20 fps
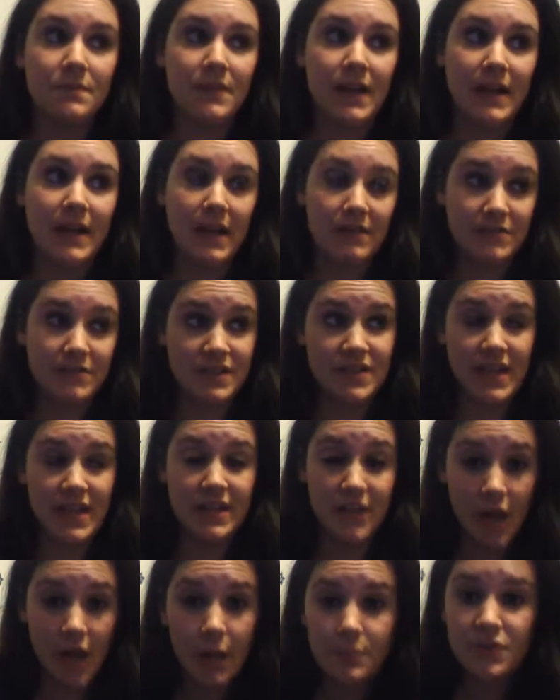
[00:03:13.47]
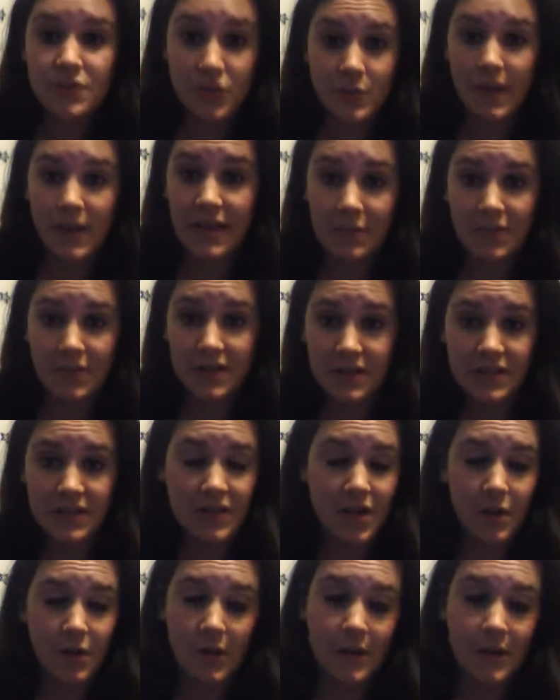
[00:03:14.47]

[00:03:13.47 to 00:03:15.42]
and stand up to anyone. You know,